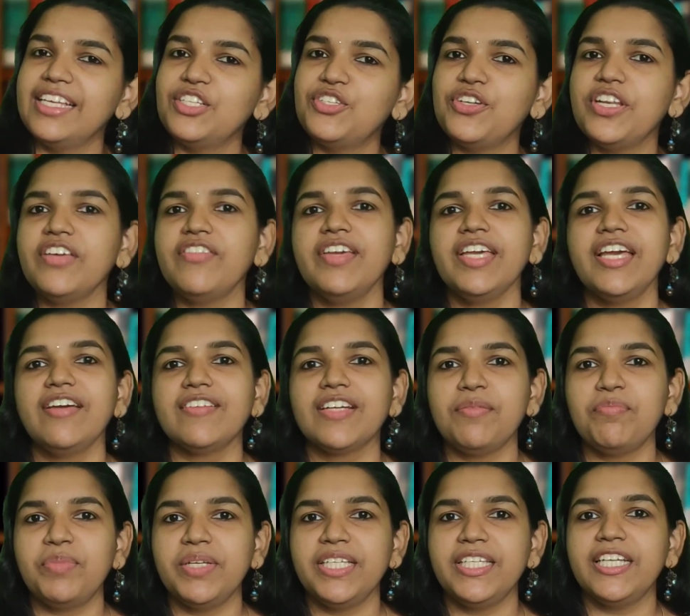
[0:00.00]
Today we have
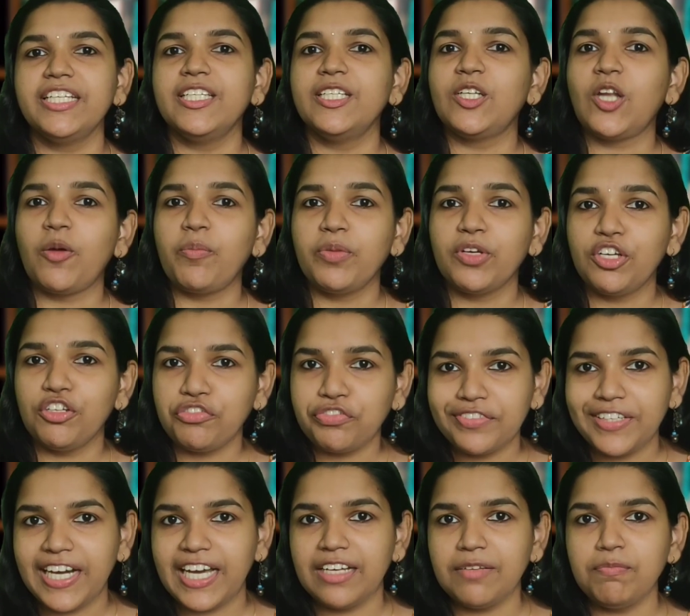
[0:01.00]
completed the topic
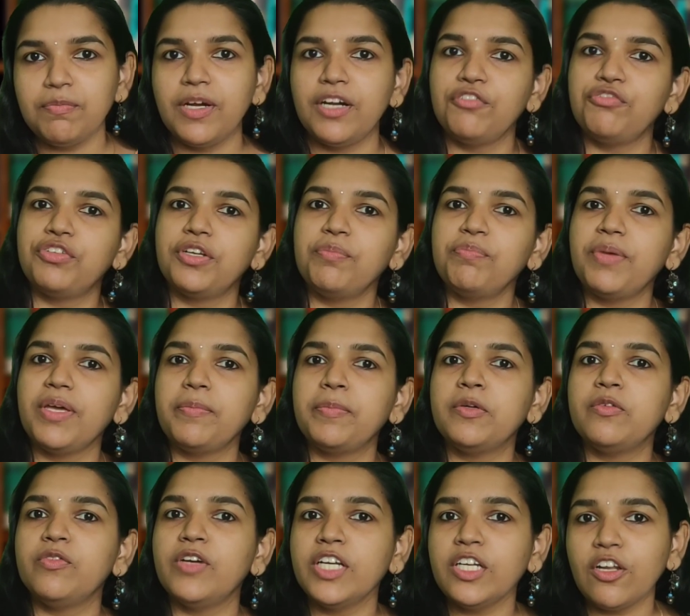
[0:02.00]
of karma from
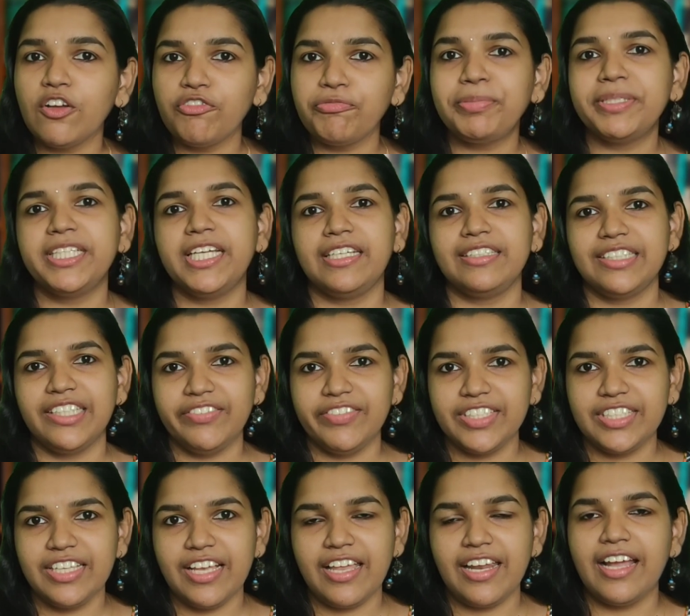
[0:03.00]
paper 1 of Padartha
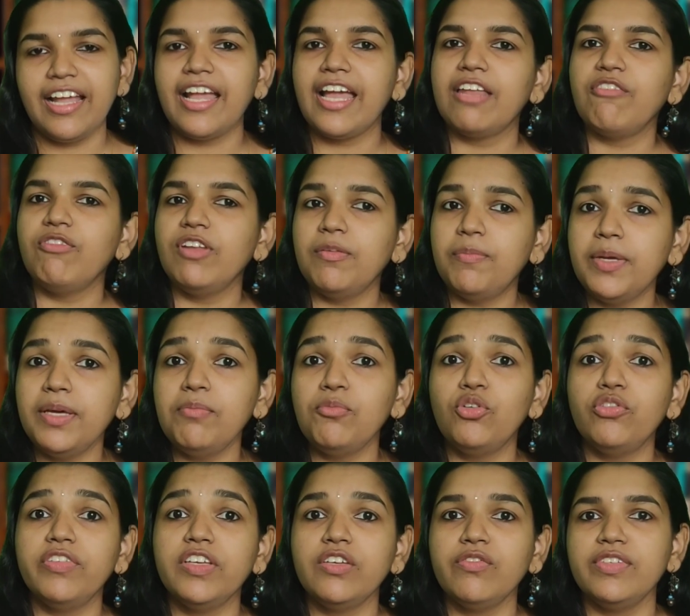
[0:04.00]
Vijnana, and will be
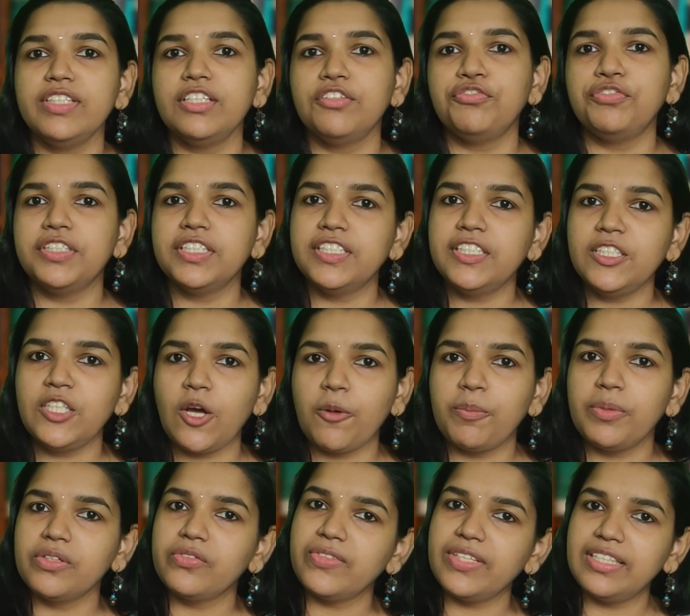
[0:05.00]
moving with the further
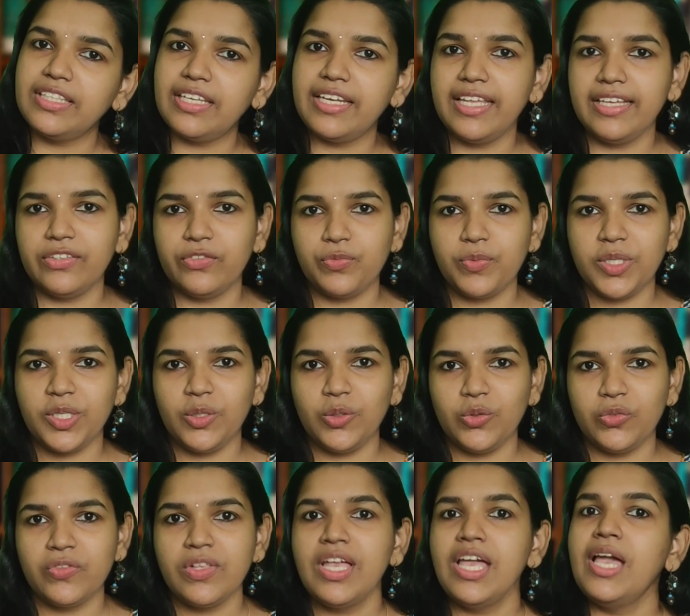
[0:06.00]
topics in the next
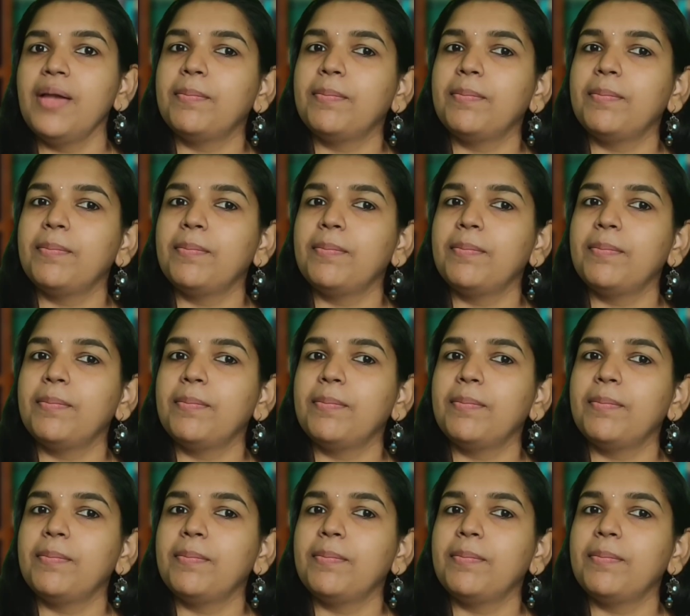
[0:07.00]
videos.